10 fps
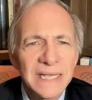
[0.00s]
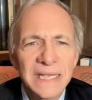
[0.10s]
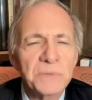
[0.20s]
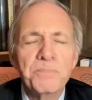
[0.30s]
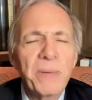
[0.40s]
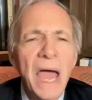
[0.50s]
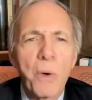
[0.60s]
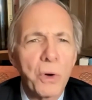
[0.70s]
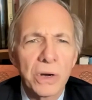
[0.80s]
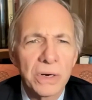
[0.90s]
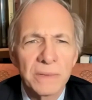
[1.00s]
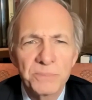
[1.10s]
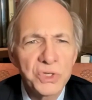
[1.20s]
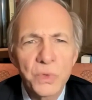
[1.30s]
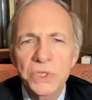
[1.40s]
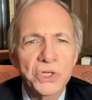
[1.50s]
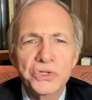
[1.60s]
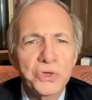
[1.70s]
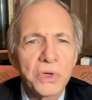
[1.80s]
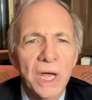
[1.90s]
in power between the
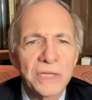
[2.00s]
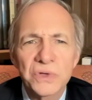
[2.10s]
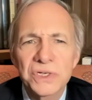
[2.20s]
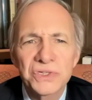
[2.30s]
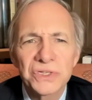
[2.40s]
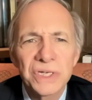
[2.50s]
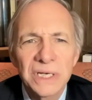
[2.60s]
two countries,